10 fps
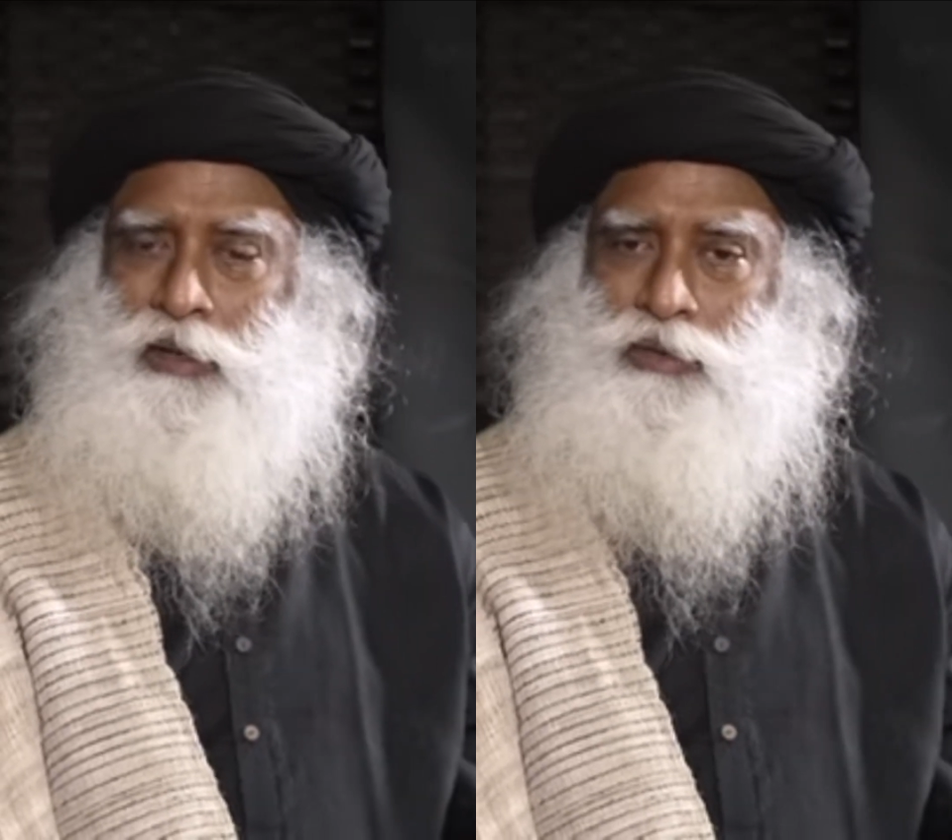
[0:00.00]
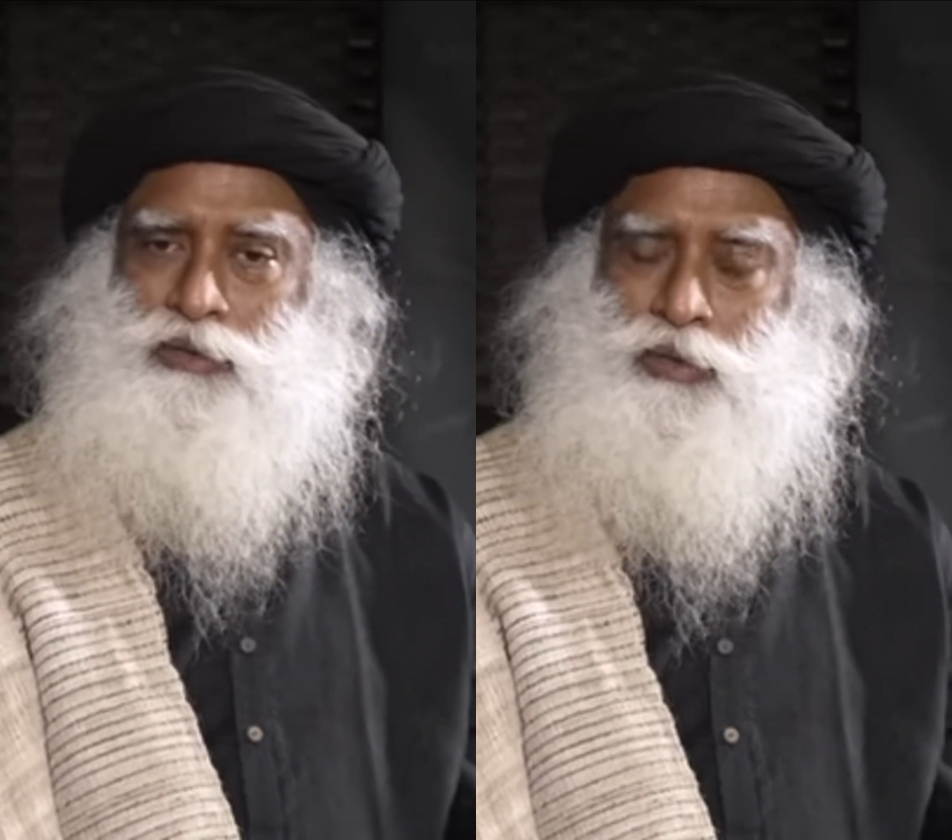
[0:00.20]

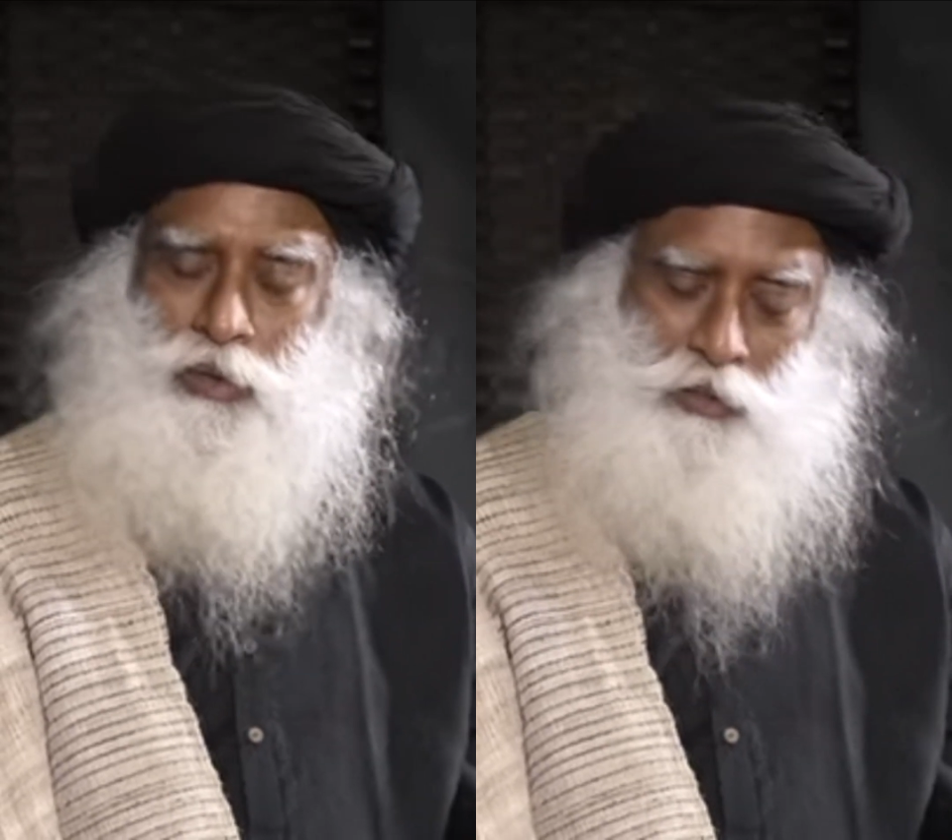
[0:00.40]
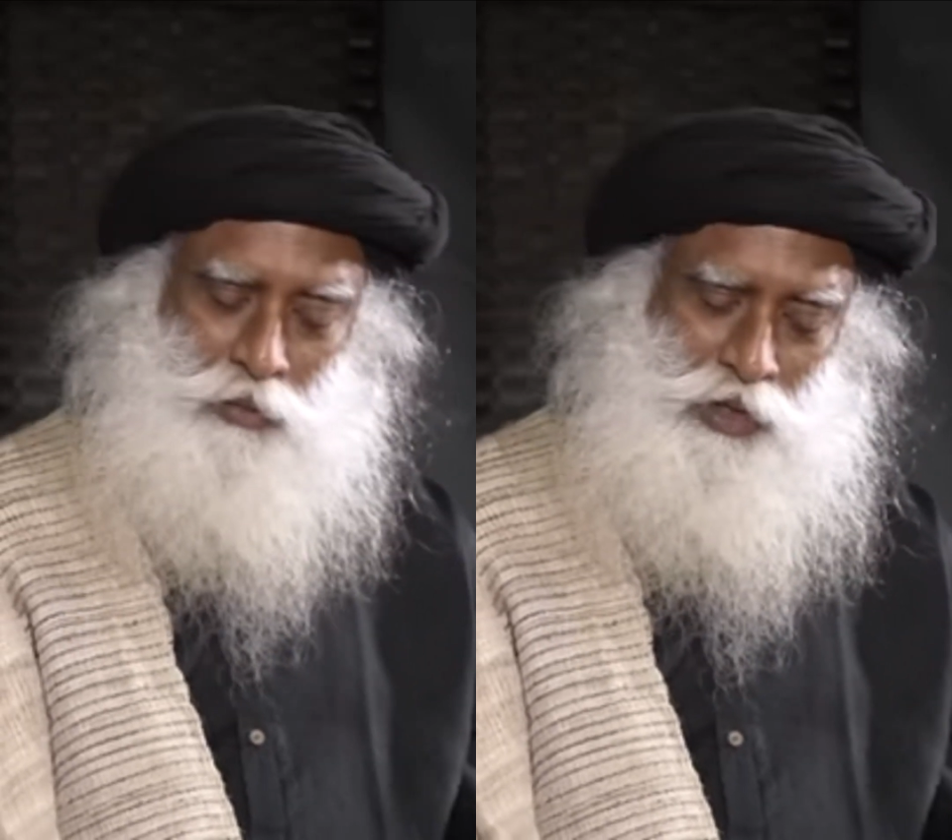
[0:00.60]

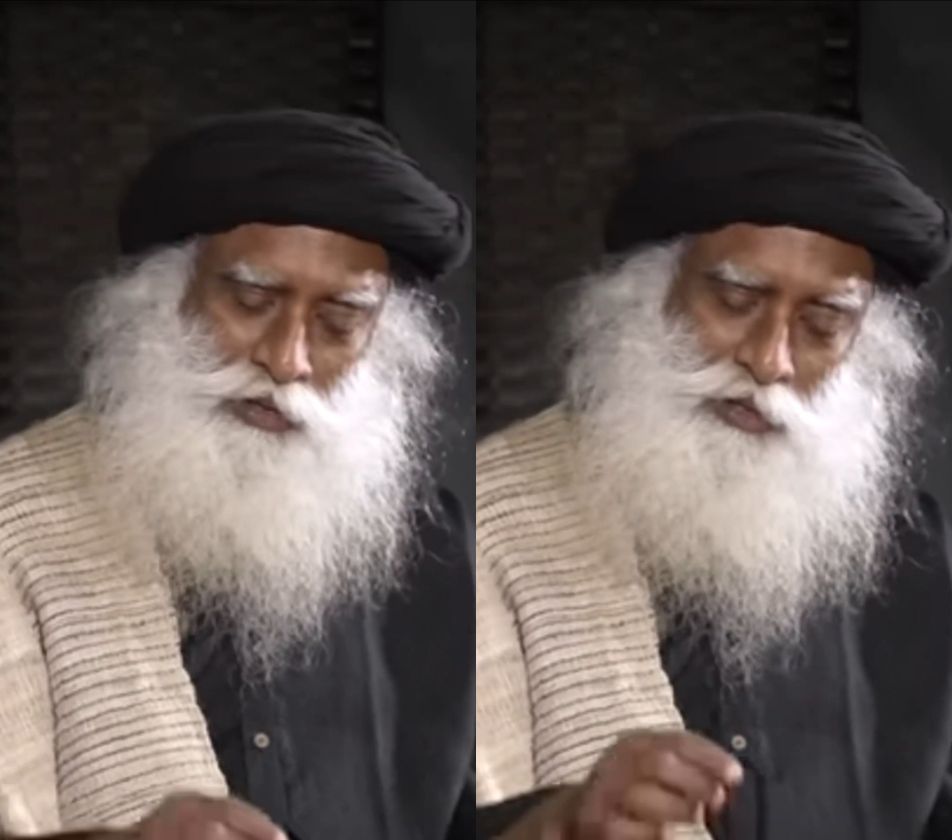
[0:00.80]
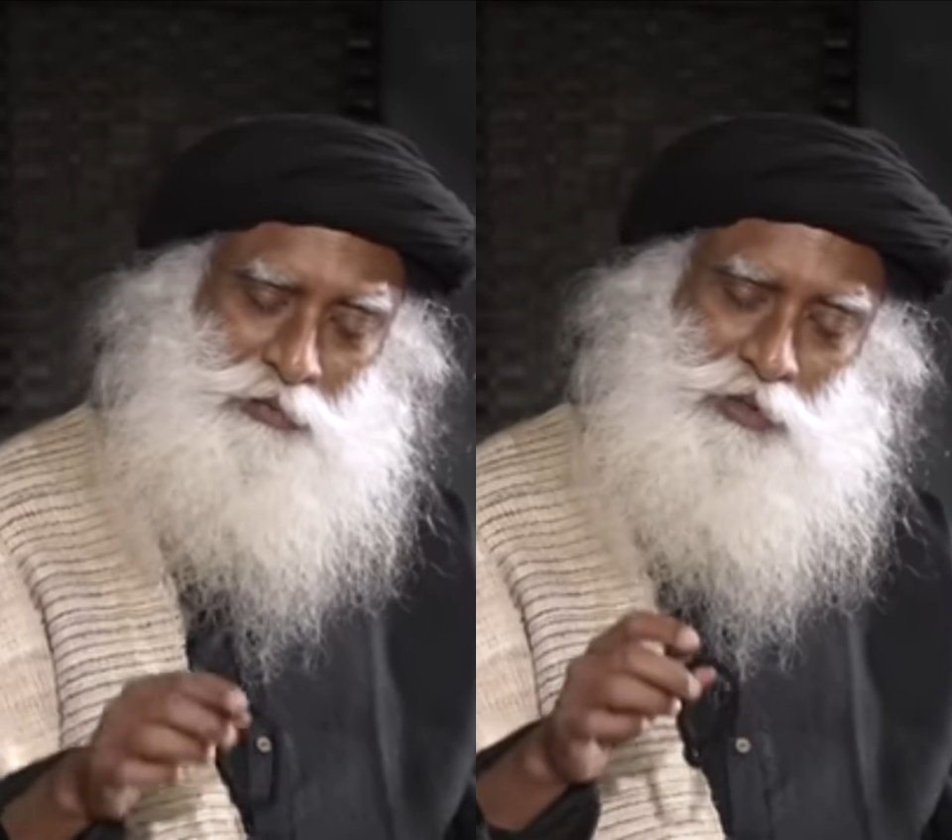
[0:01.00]
So
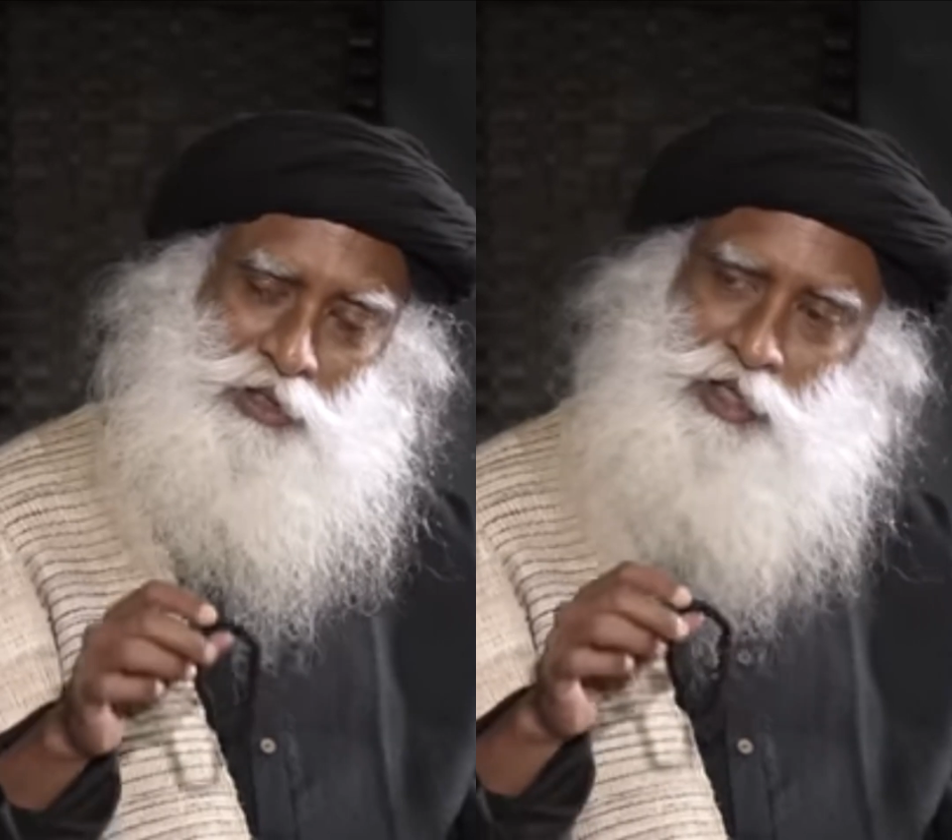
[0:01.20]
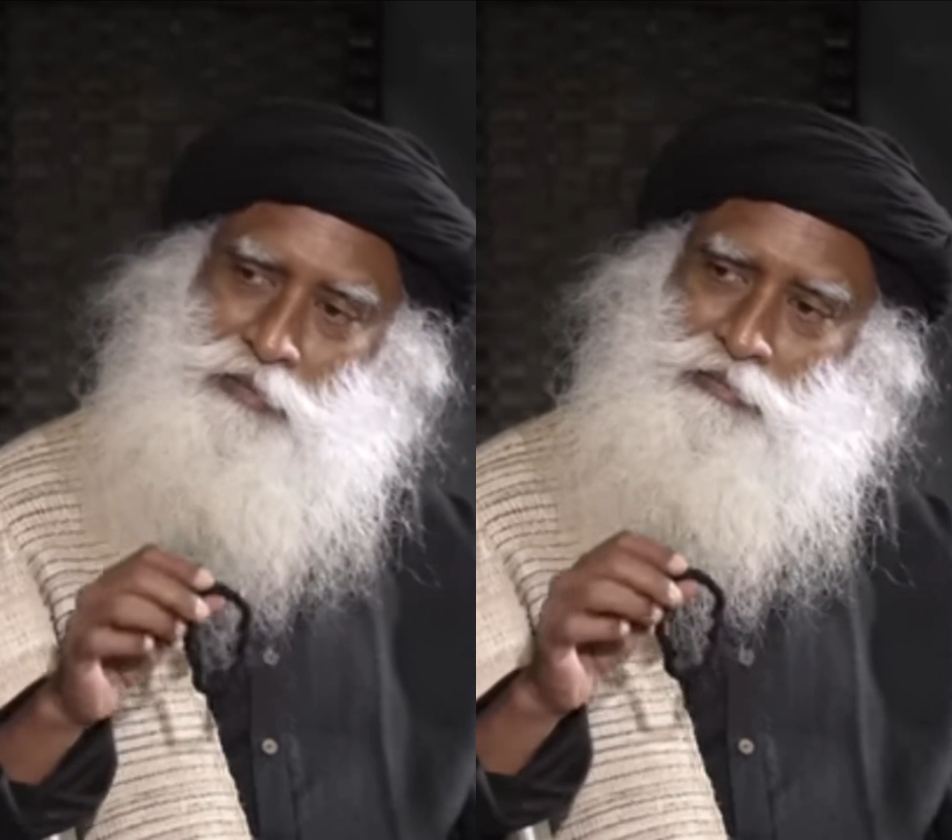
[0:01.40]
once it
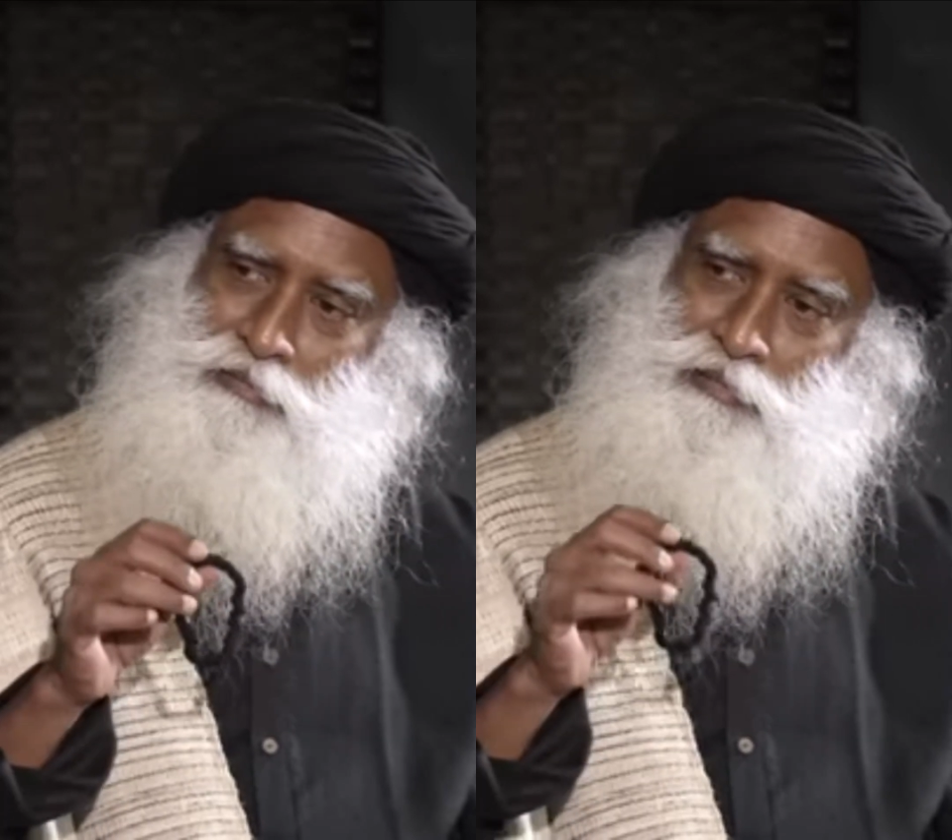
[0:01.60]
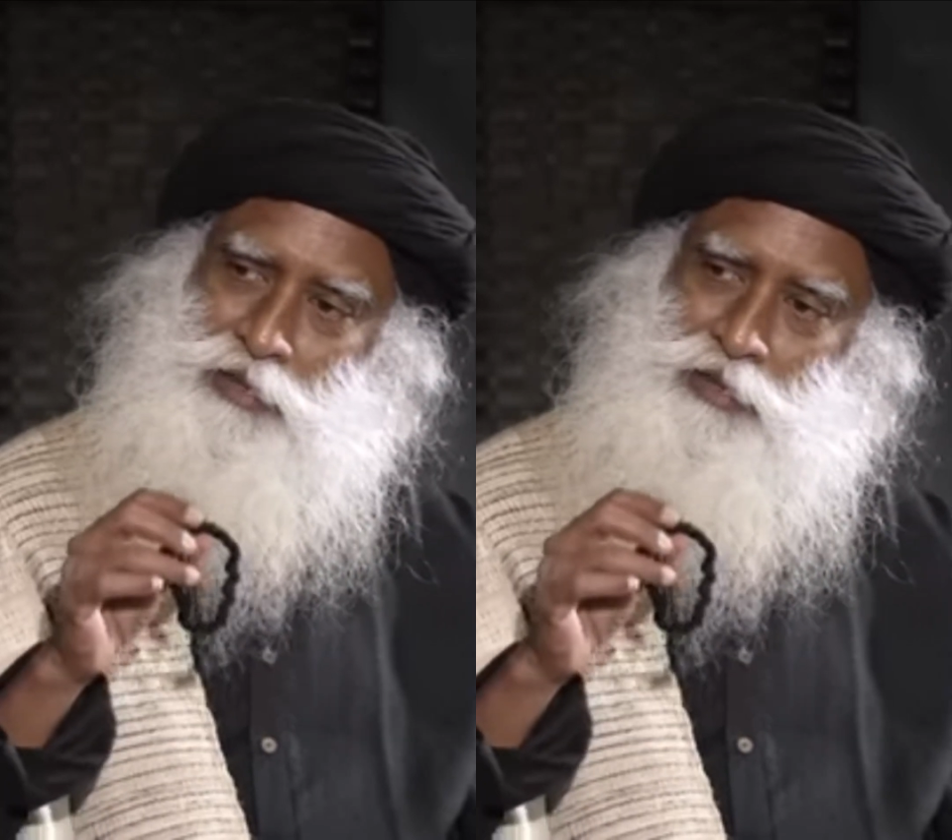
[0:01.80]
became